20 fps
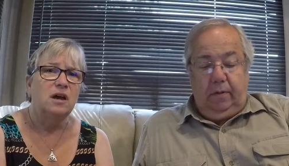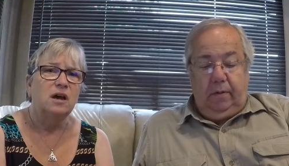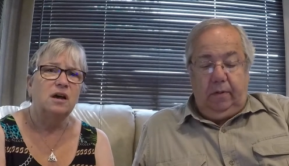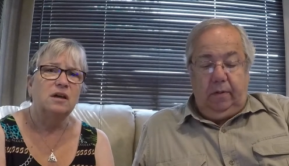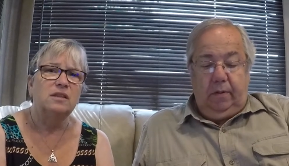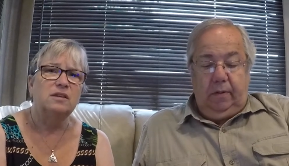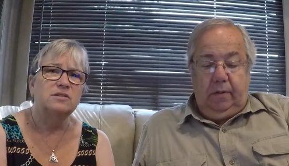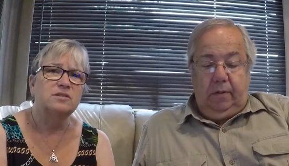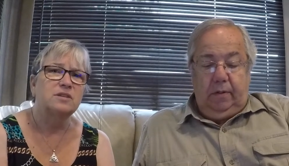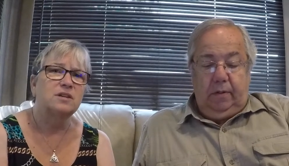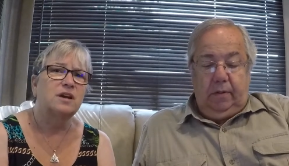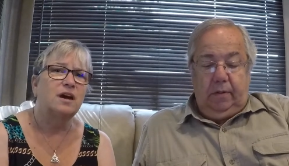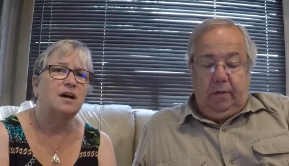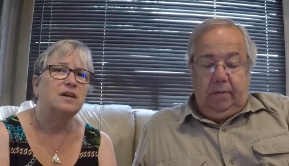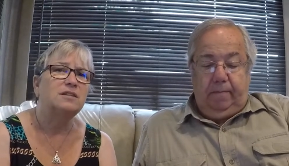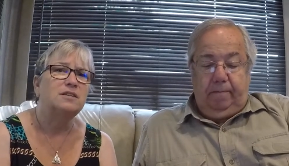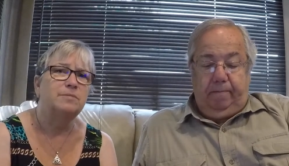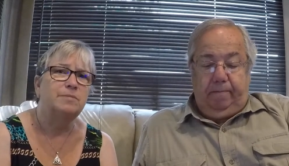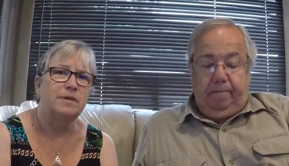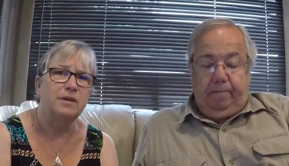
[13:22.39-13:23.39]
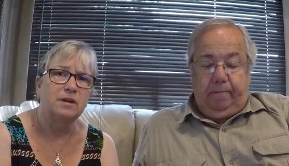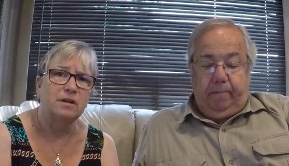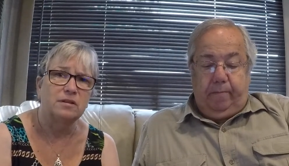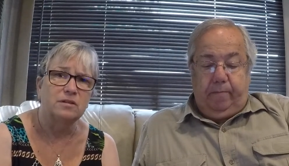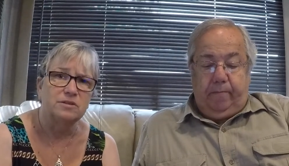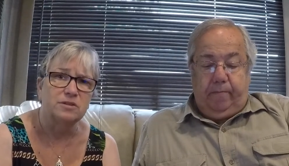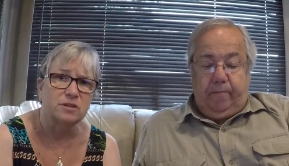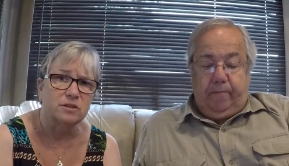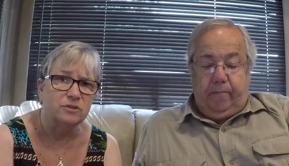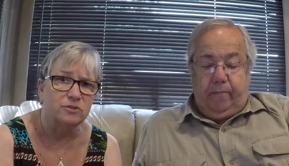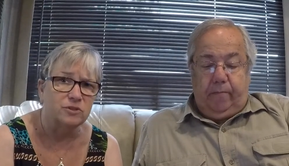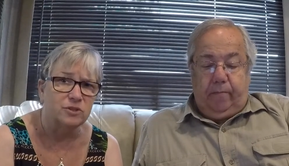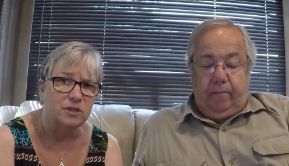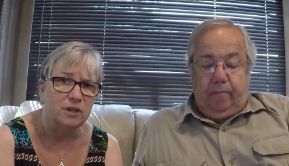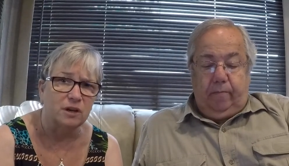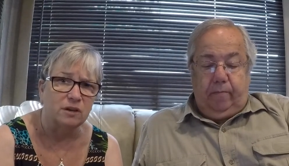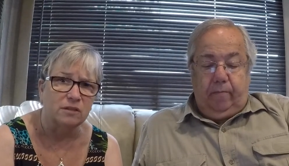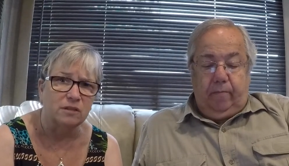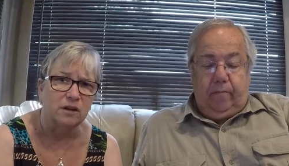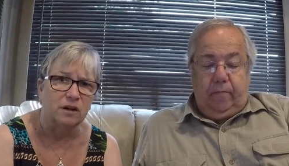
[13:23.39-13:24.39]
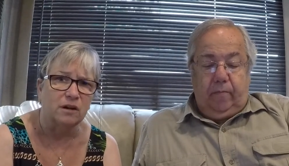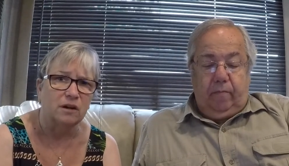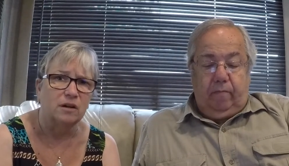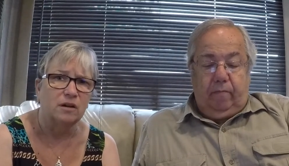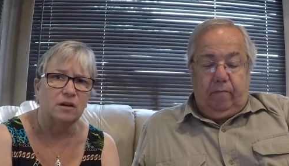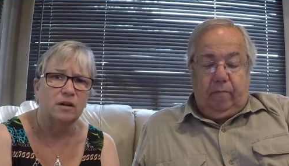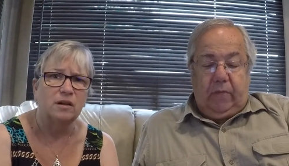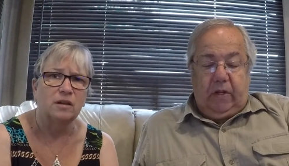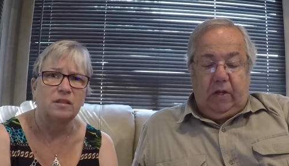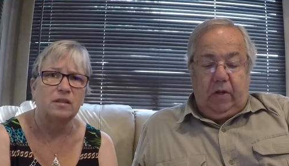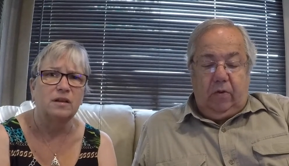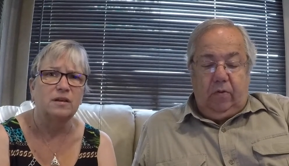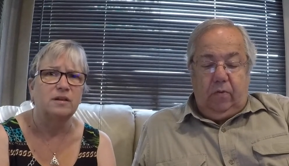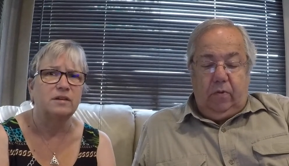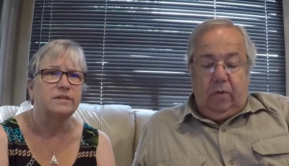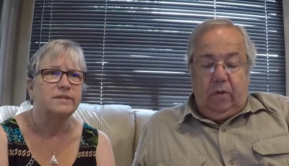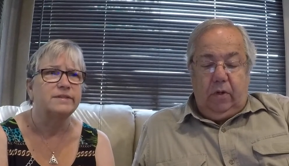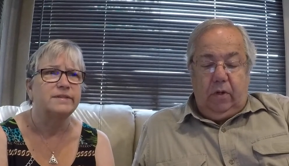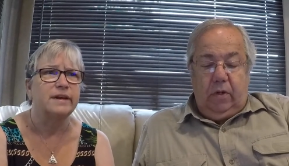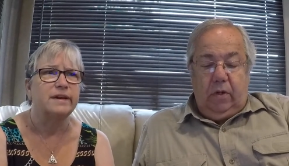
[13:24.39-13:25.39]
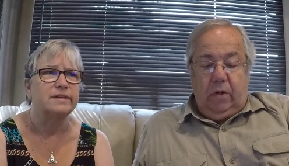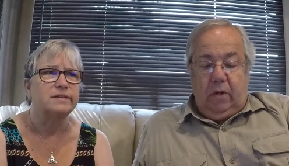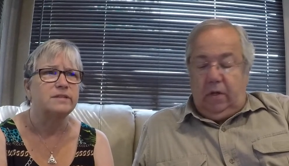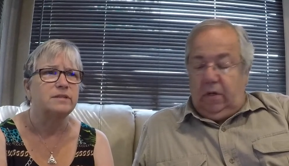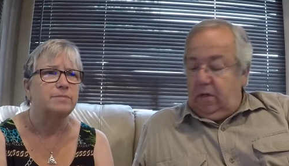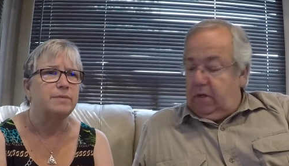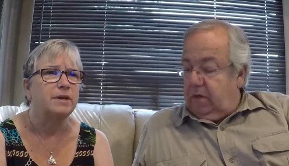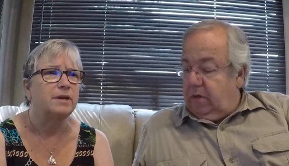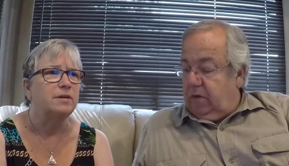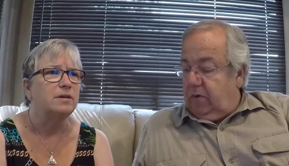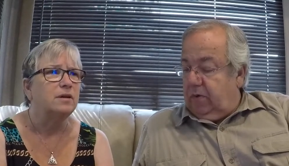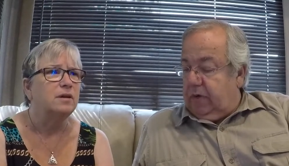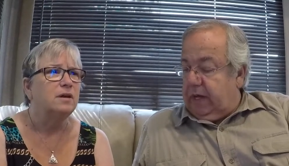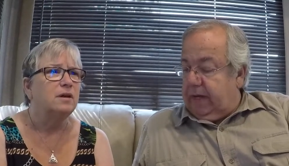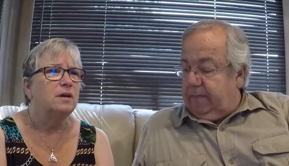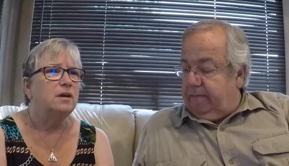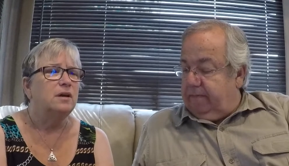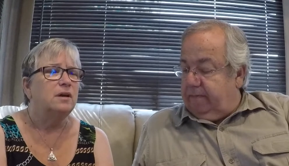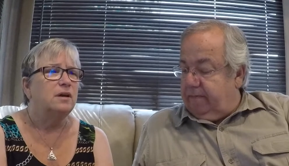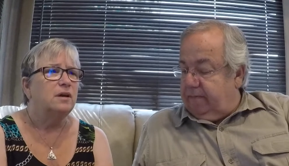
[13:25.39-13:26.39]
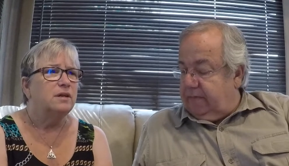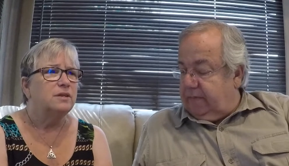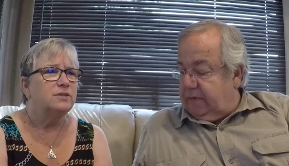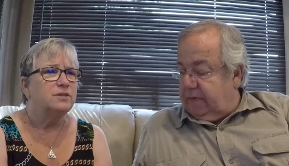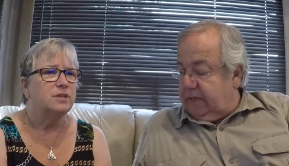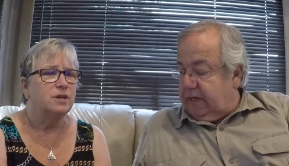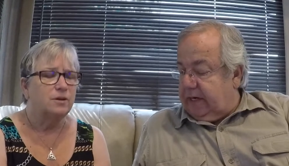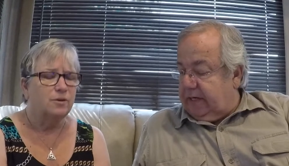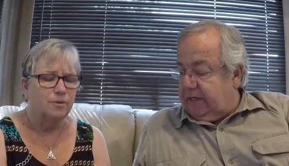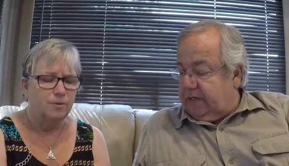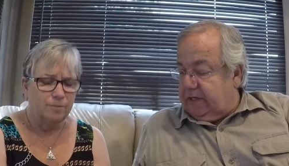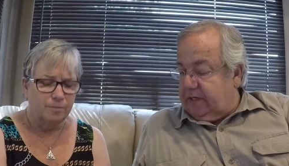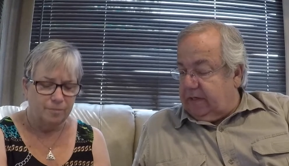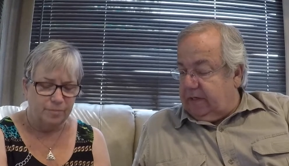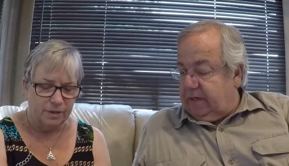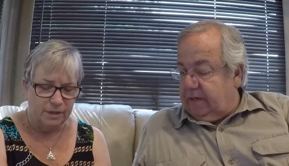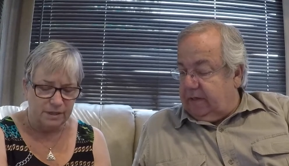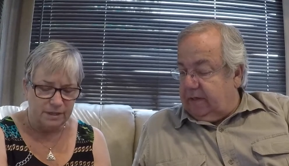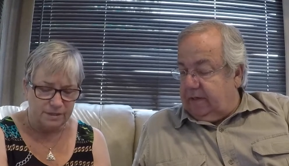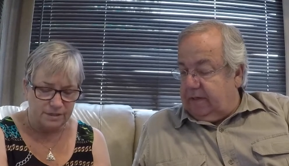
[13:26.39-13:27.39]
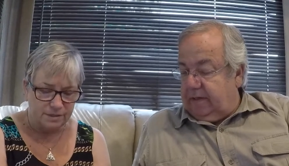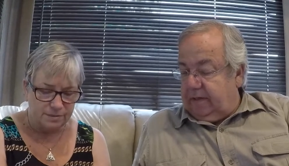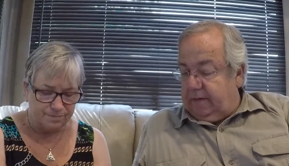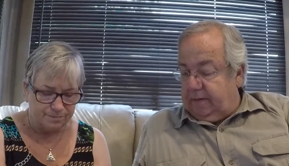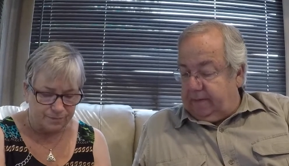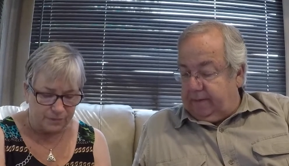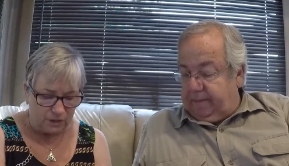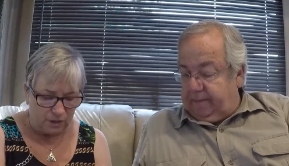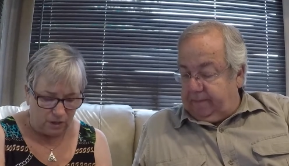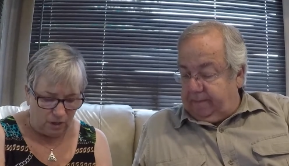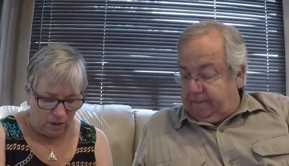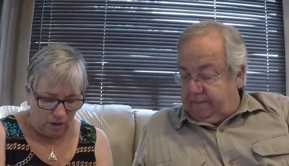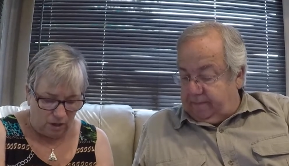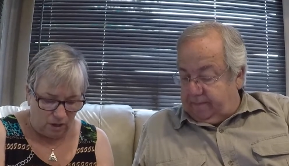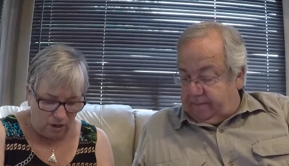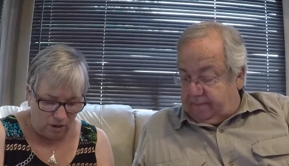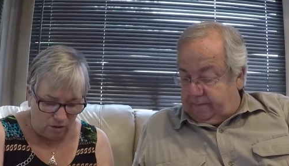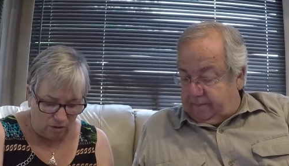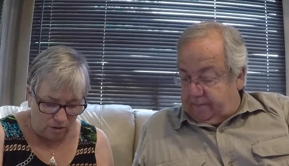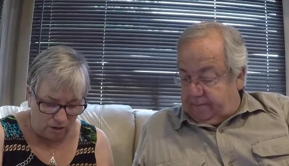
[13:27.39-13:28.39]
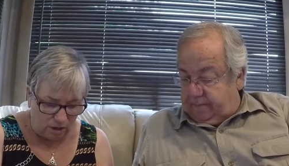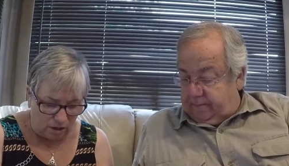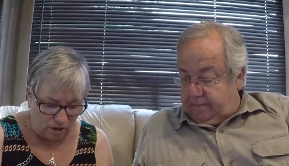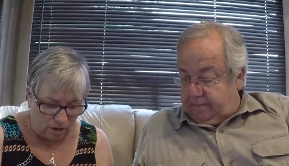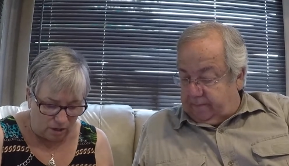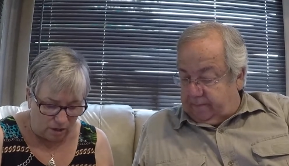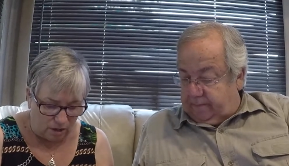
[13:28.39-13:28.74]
Speaker 1: There's got to be another solution out there. There just has to be. Okay. So please. Okay.